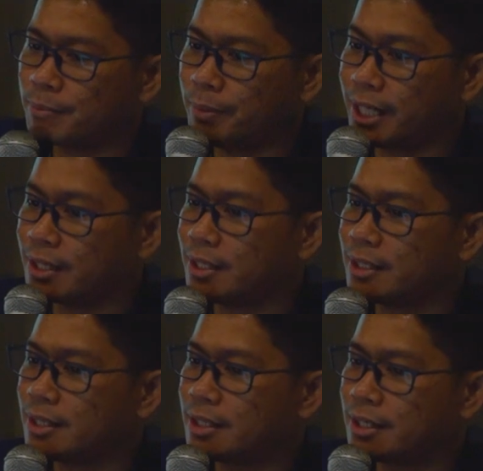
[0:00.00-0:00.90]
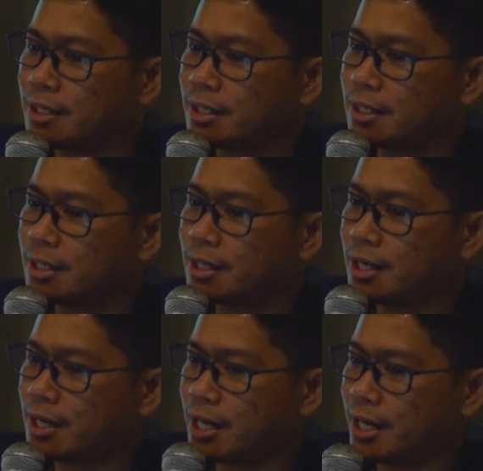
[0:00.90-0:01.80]
But
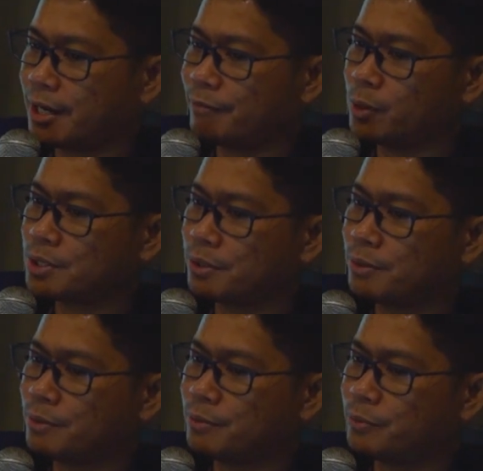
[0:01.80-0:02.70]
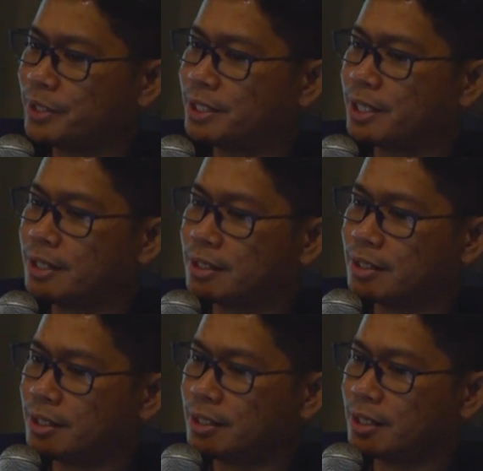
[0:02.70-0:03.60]
I've also
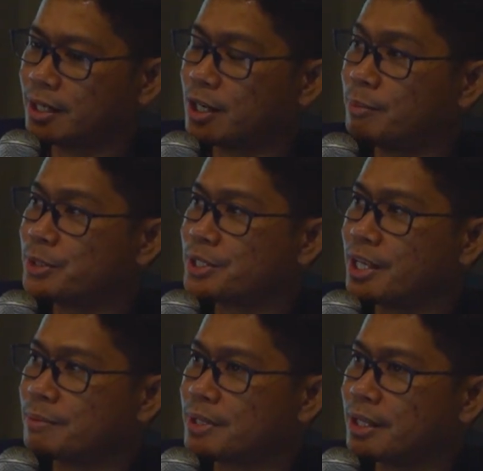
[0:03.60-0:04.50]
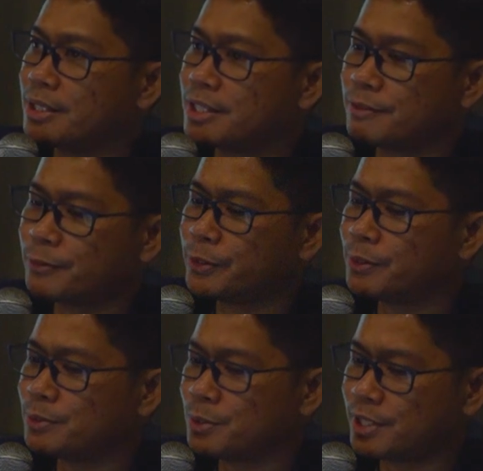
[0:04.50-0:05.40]
written a common step. This is for
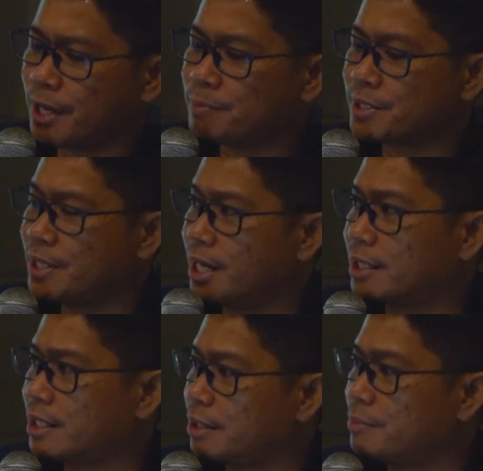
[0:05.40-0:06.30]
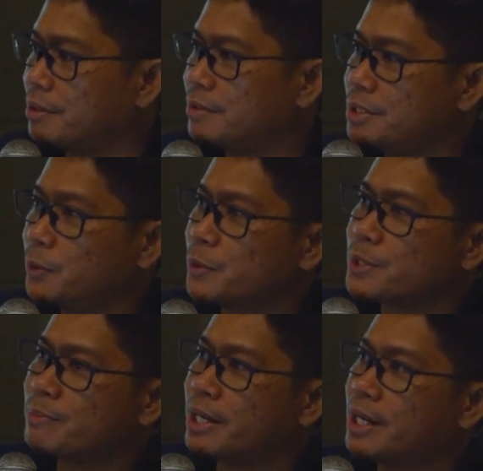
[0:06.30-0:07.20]
those steps that can be
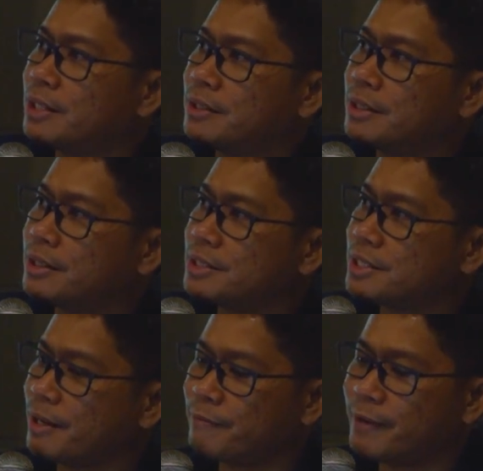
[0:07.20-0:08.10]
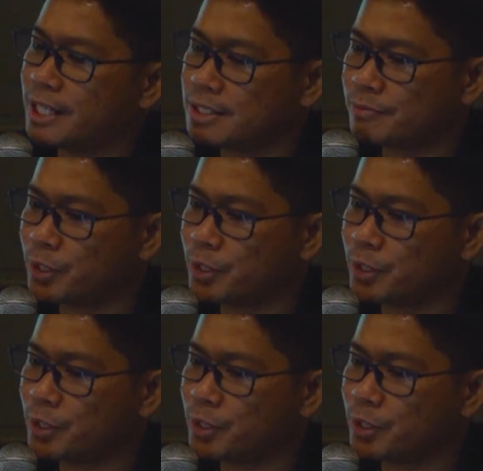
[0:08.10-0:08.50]
reused by other step files.